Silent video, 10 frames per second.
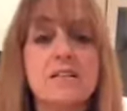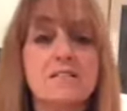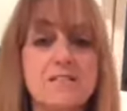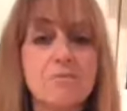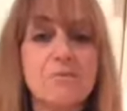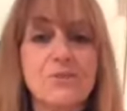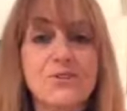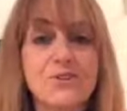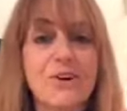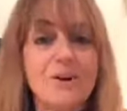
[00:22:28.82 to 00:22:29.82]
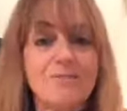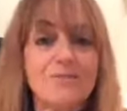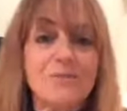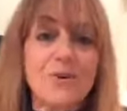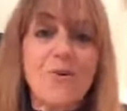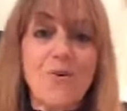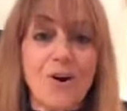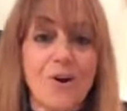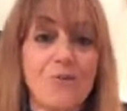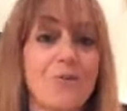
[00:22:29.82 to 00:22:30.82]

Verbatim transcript: simple syrup or